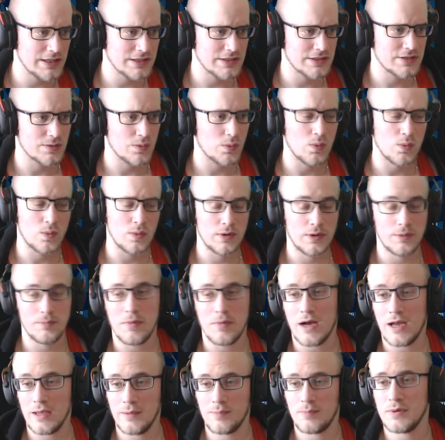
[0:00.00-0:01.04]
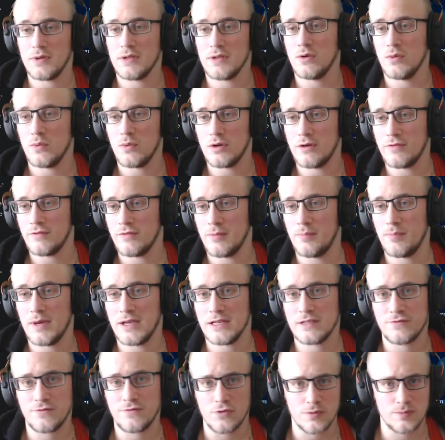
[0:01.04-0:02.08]
is, in my opinion, one of the
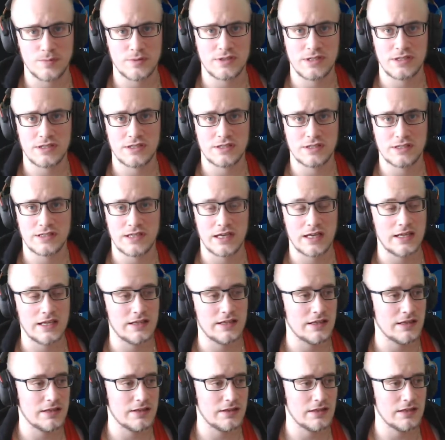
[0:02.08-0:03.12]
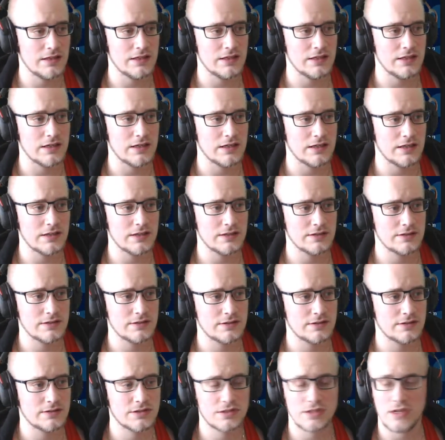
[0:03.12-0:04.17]
best four positions in the, the uh,
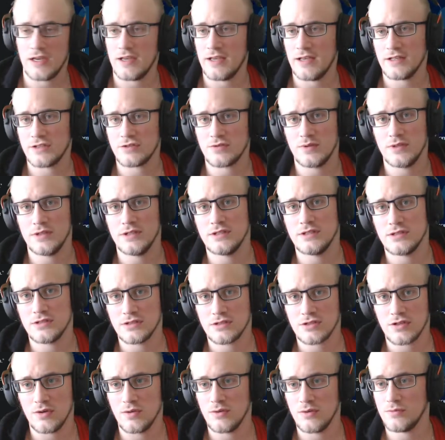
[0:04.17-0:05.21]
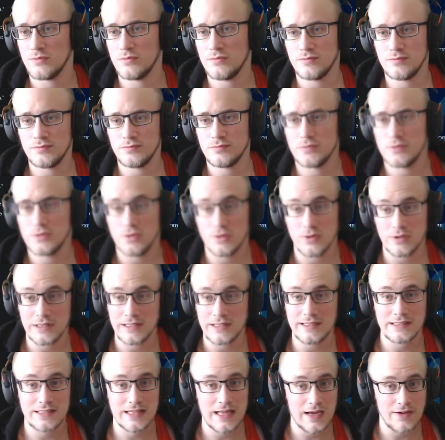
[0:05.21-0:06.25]
CIS region, so at
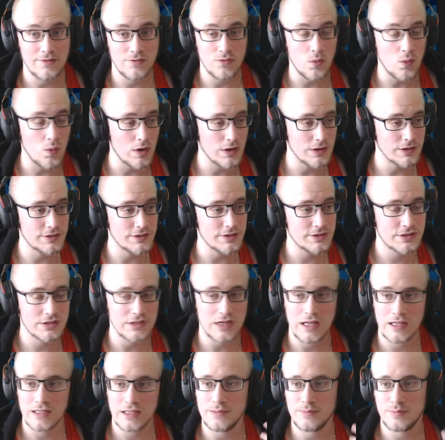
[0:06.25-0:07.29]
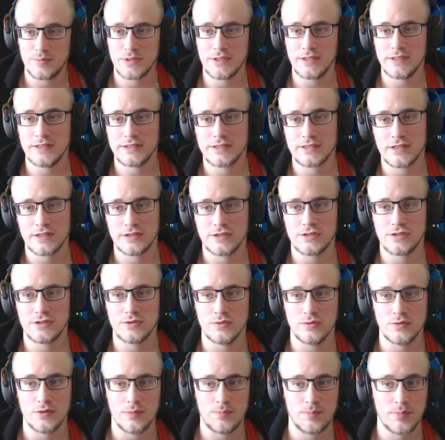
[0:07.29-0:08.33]
least have one solid piece
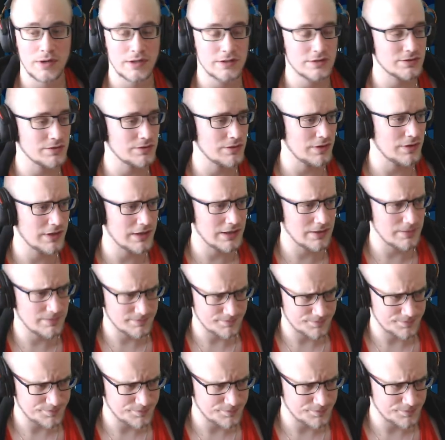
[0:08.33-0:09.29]
to the puzzle there.